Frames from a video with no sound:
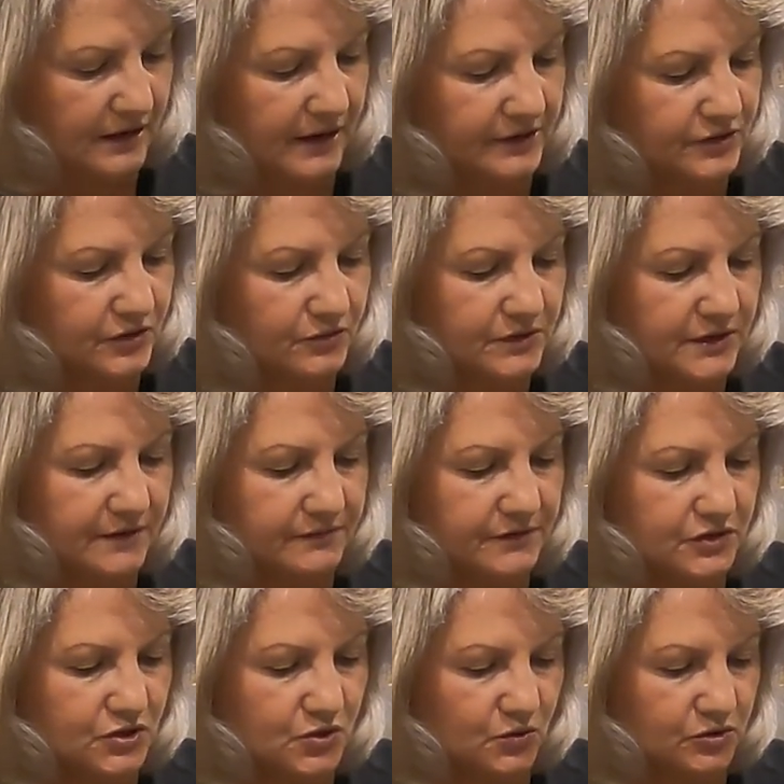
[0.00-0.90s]
I don't have
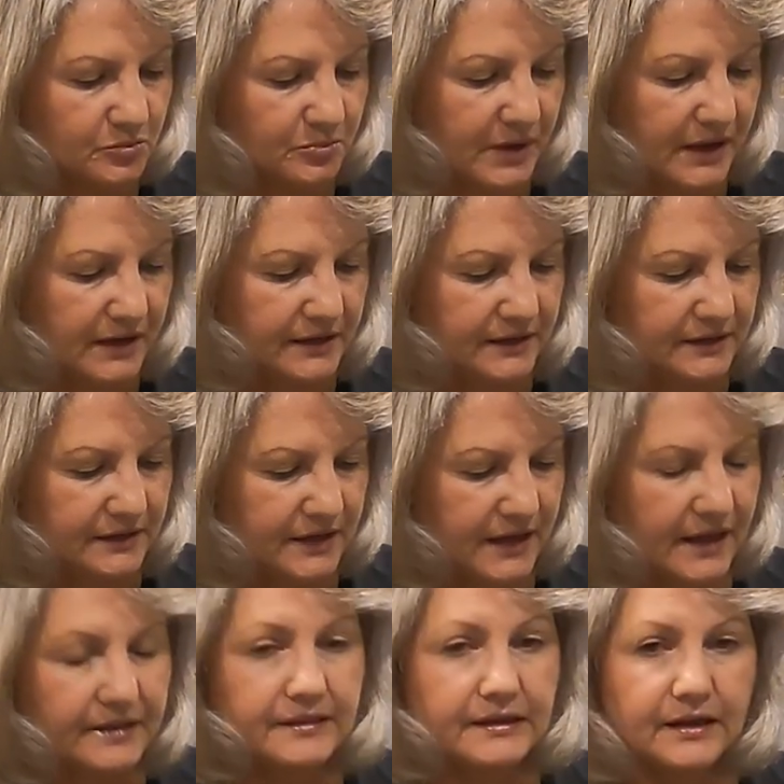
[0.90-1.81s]
the shoulder pad in yet.